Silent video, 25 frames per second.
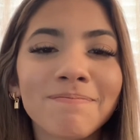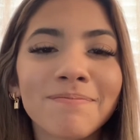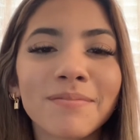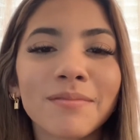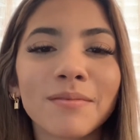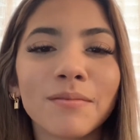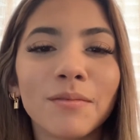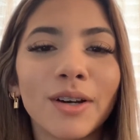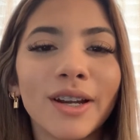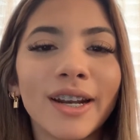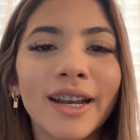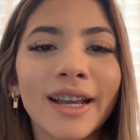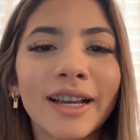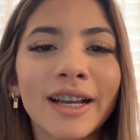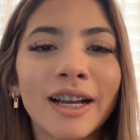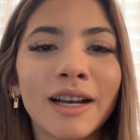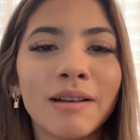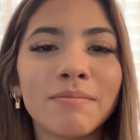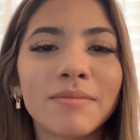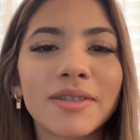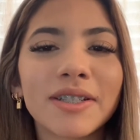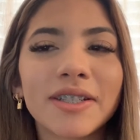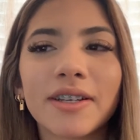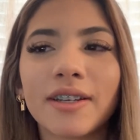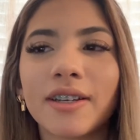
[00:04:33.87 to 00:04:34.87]
when it
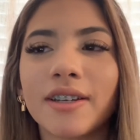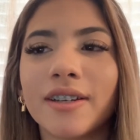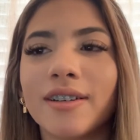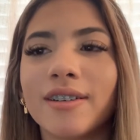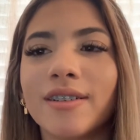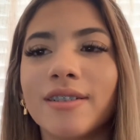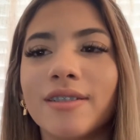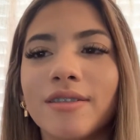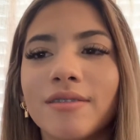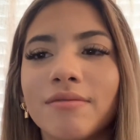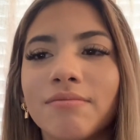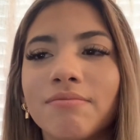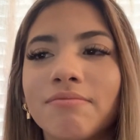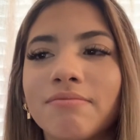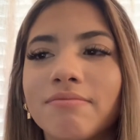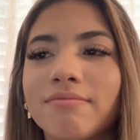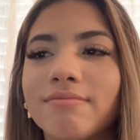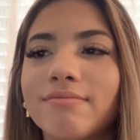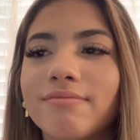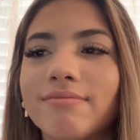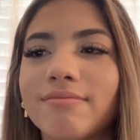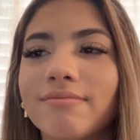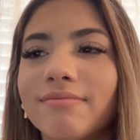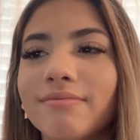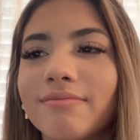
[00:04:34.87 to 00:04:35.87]
comes to
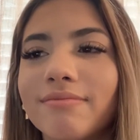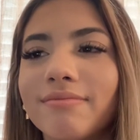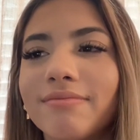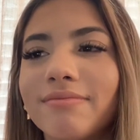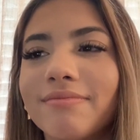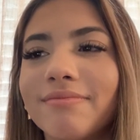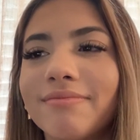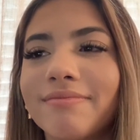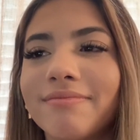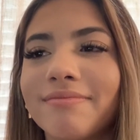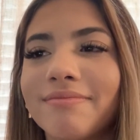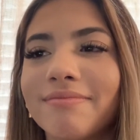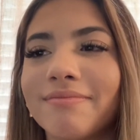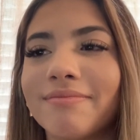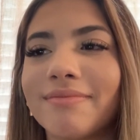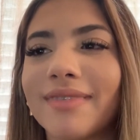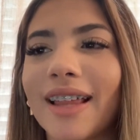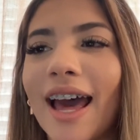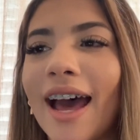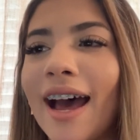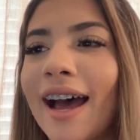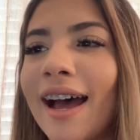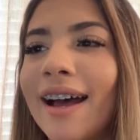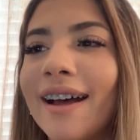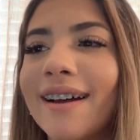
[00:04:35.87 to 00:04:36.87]
winter,
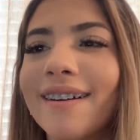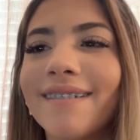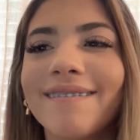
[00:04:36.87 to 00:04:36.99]
my